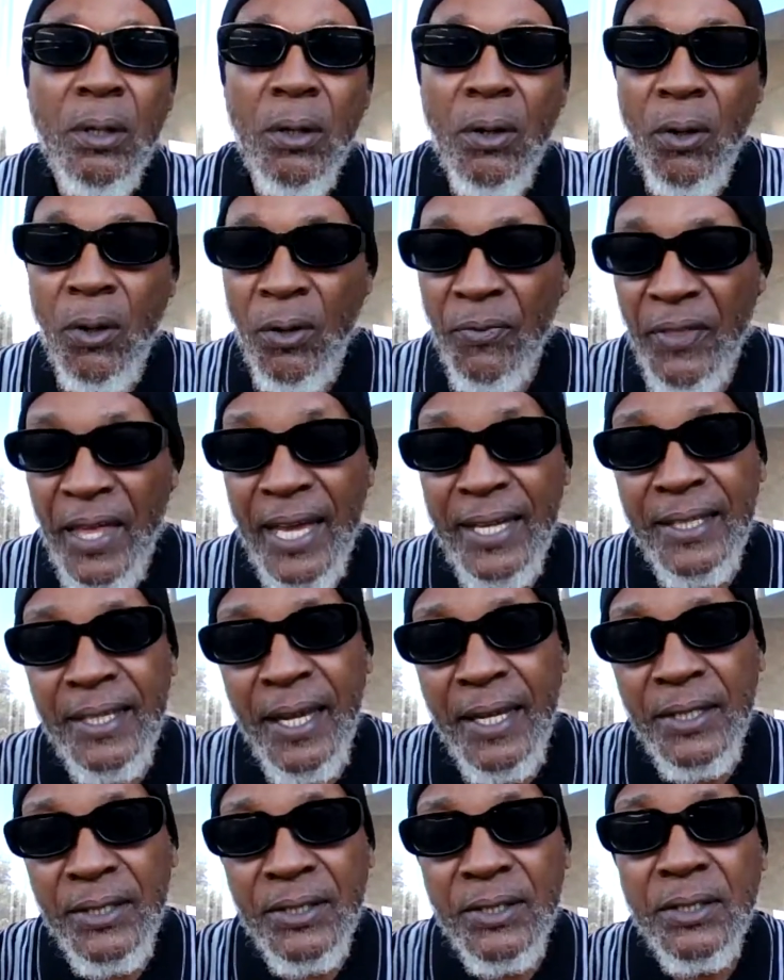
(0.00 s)
on that
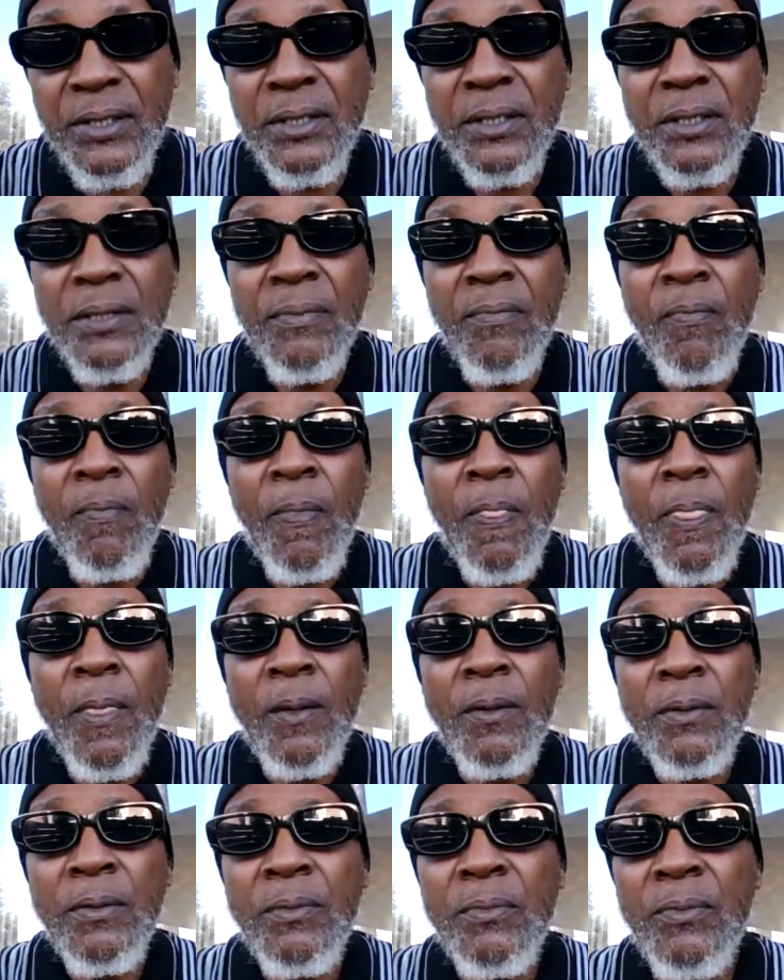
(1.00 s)
case,
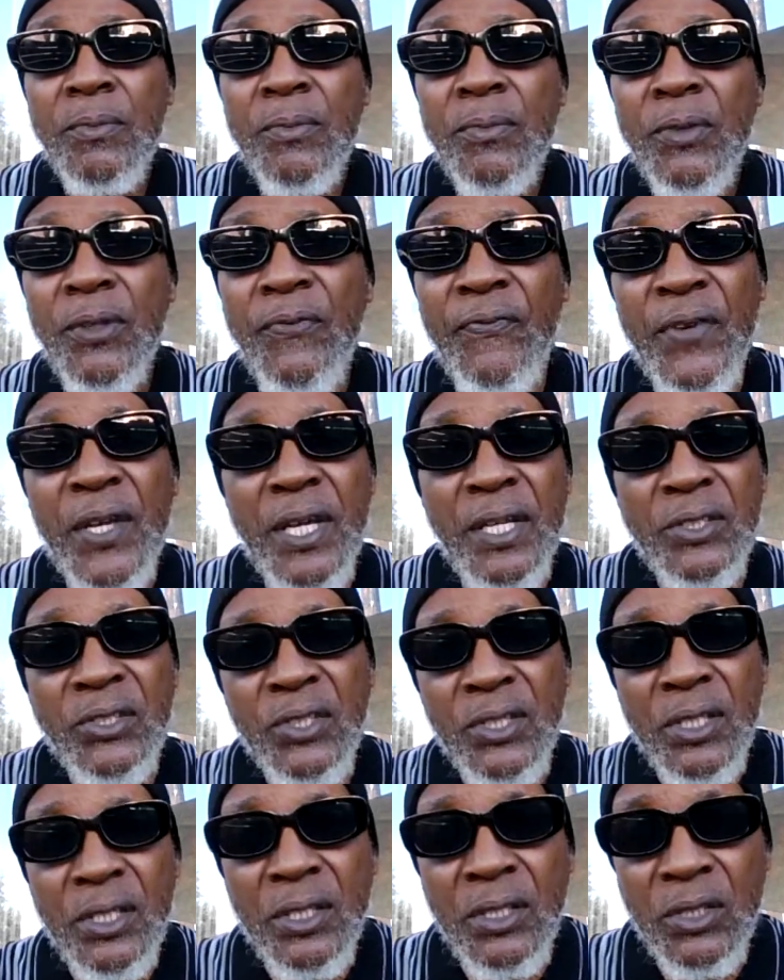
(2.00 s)
the Fed
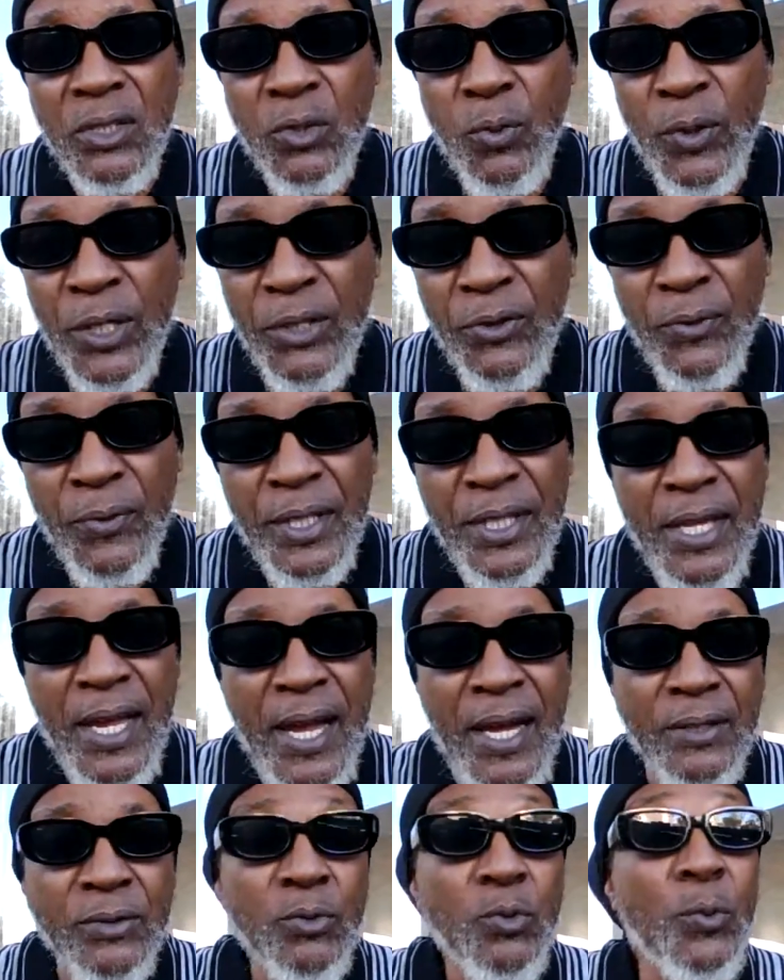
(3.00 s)
seized
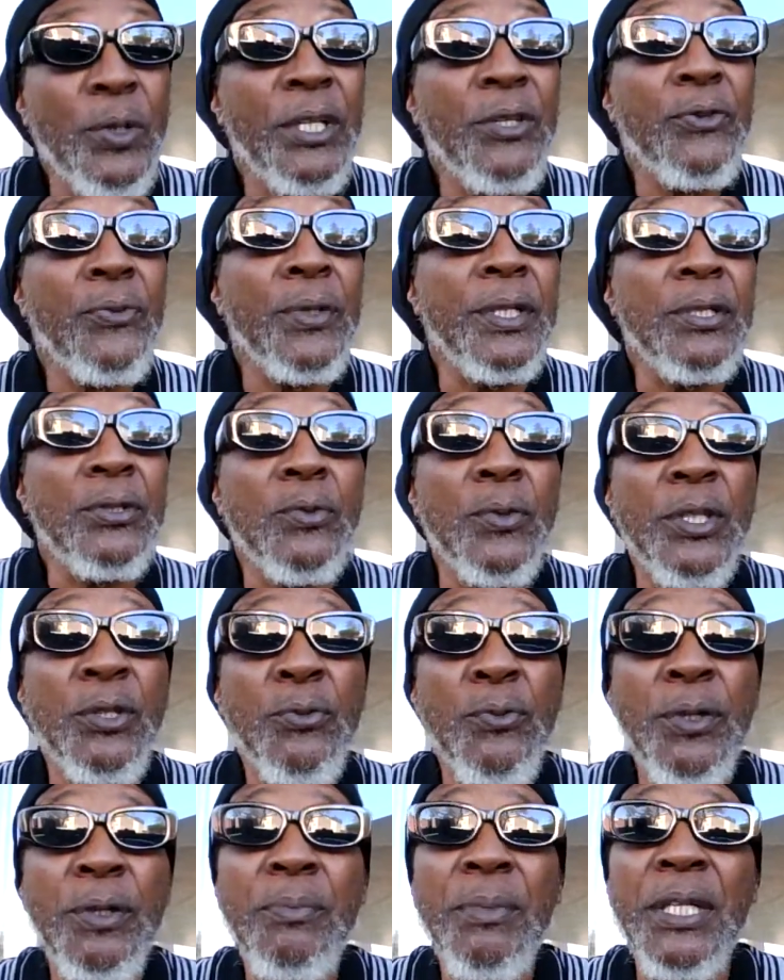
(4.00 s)

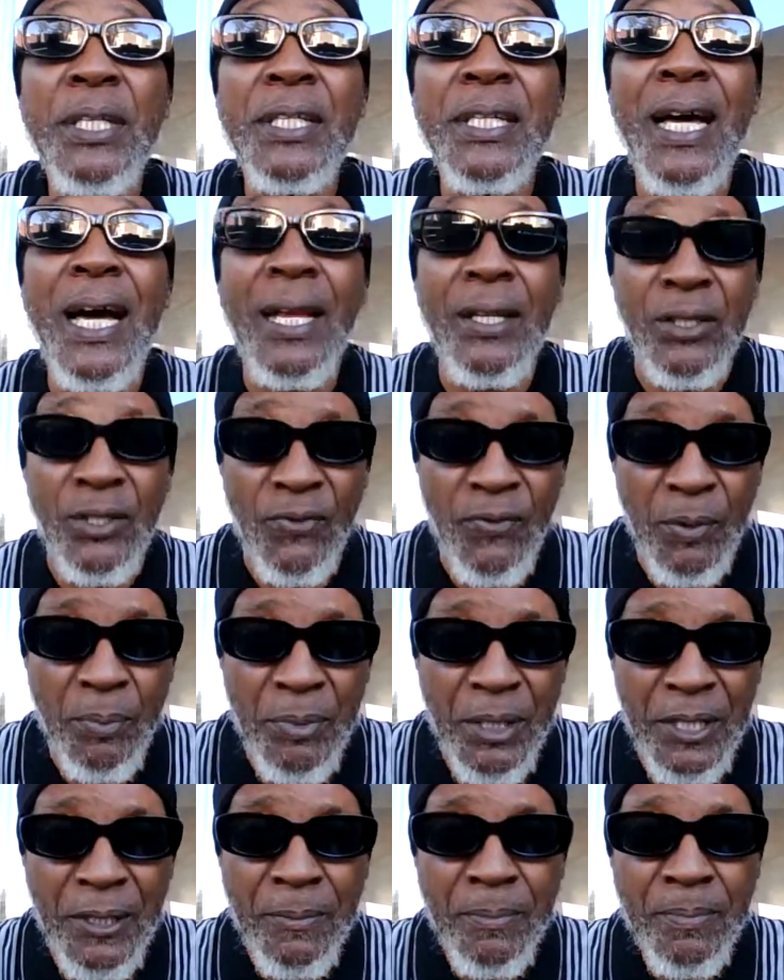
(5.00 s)
$23 million from
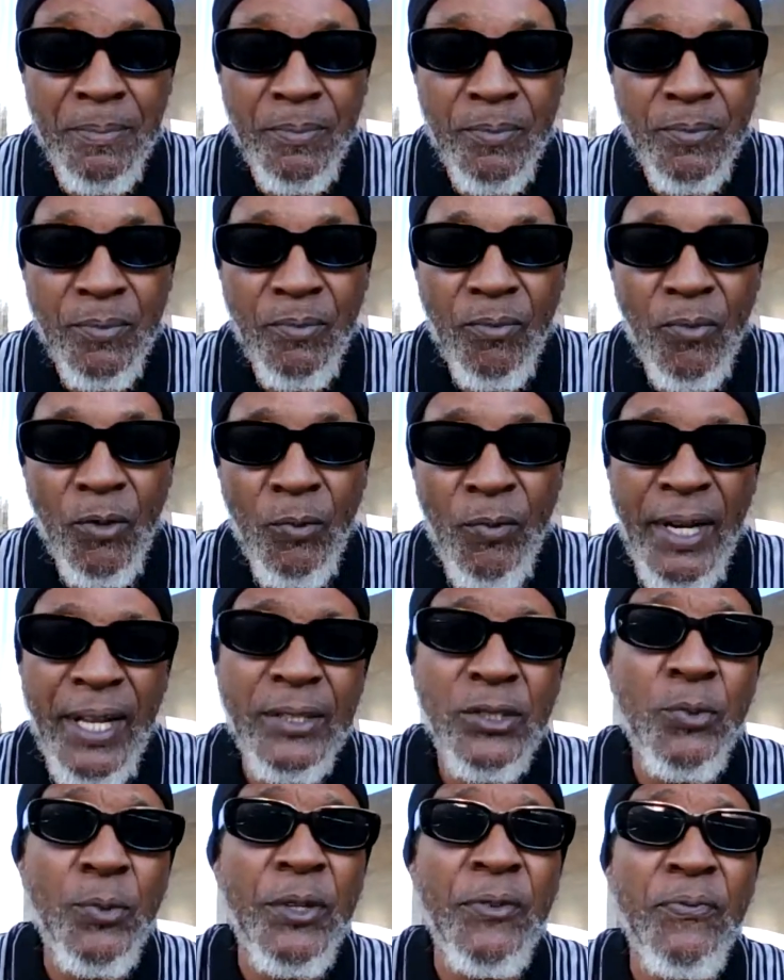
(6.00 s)
me, right at
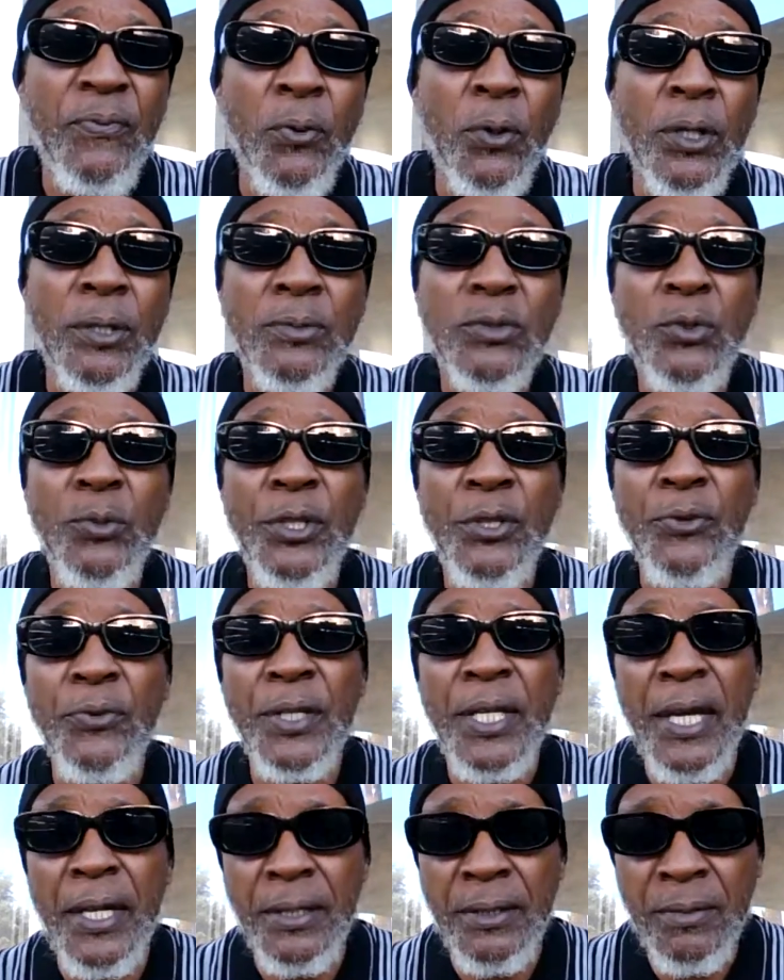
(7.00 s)

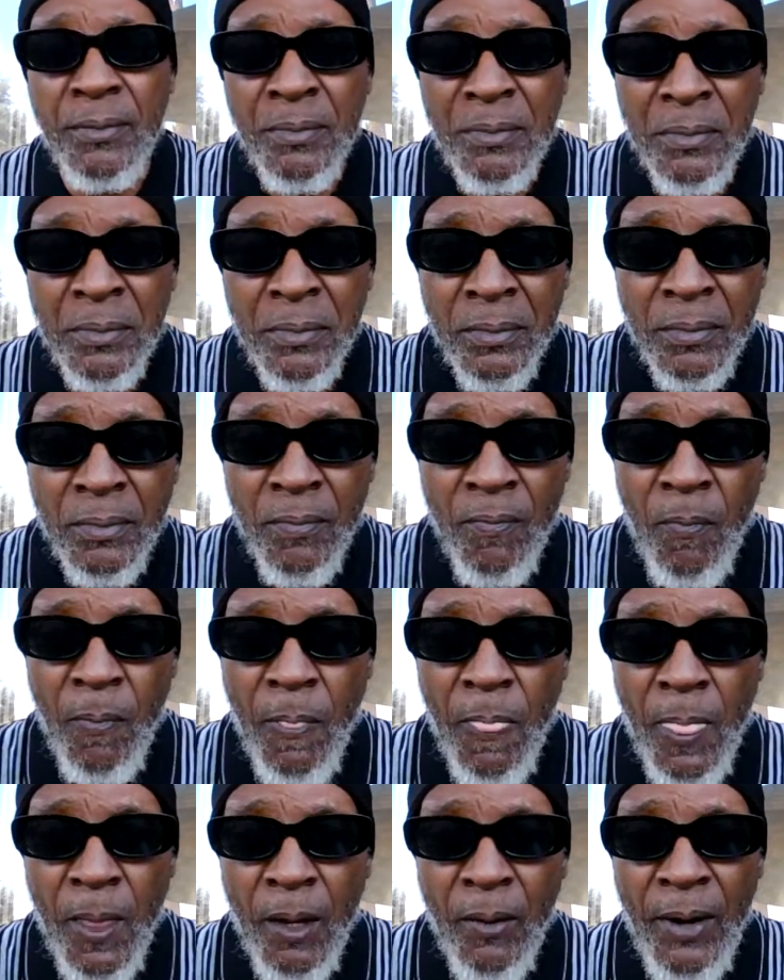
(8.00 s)
23.8.
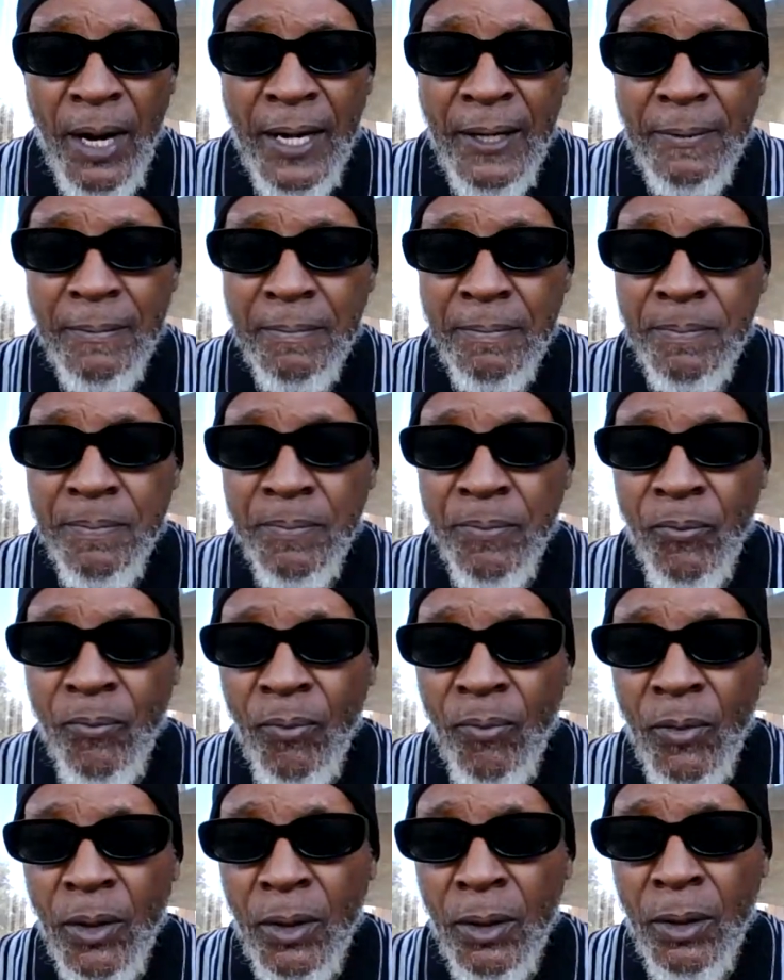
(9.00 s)
All right,
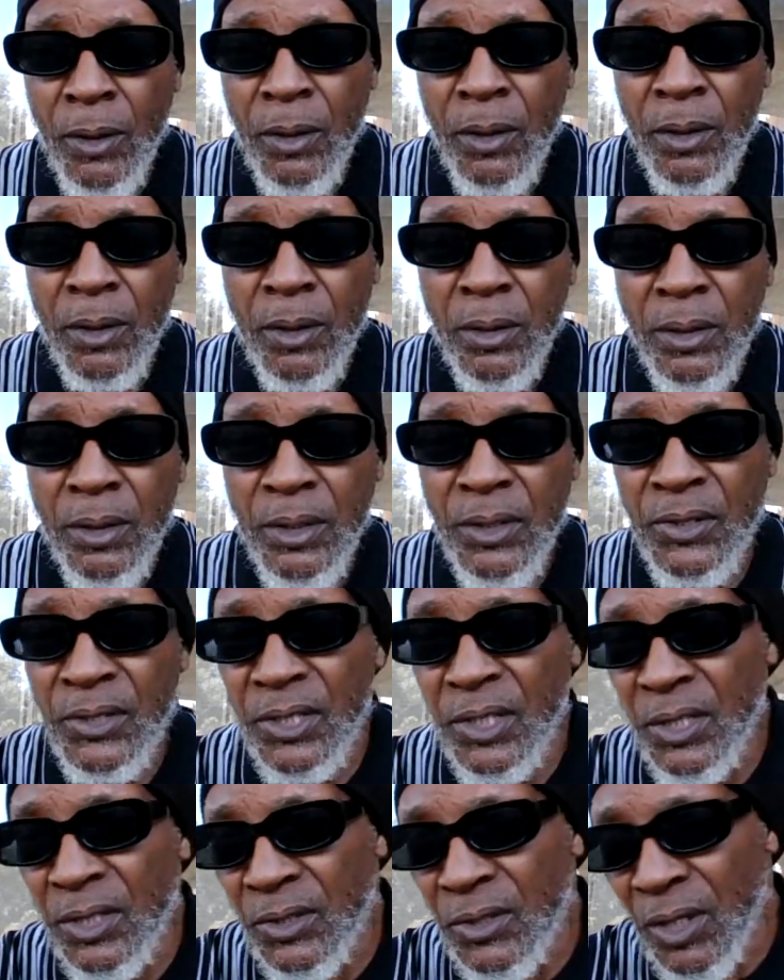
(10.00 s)
it
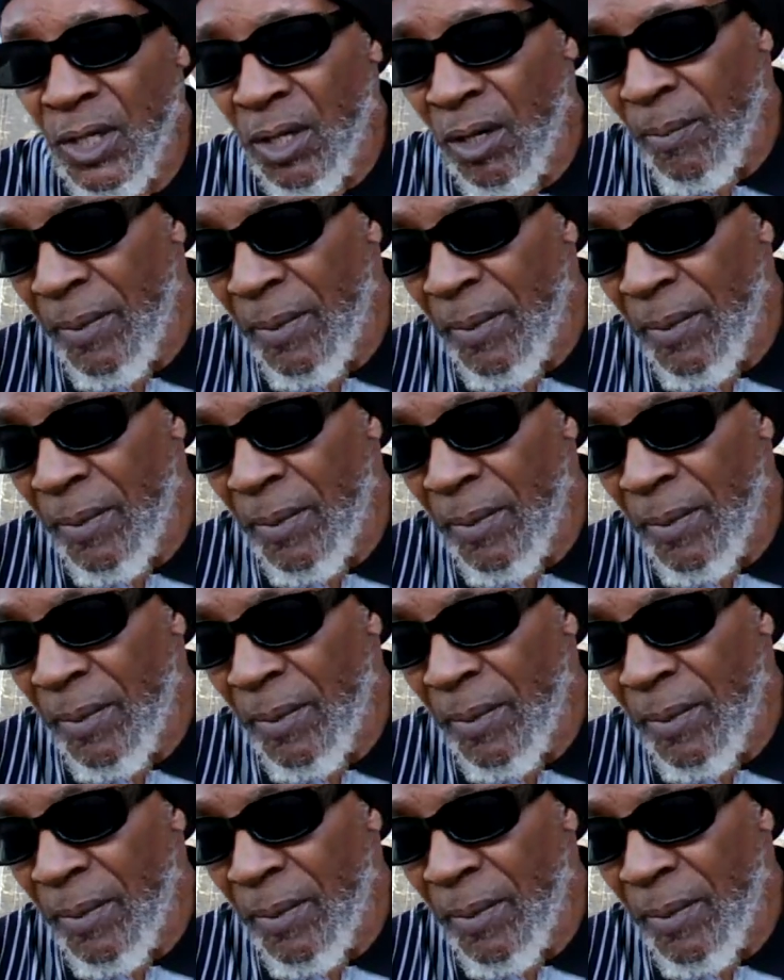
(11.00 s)
seized all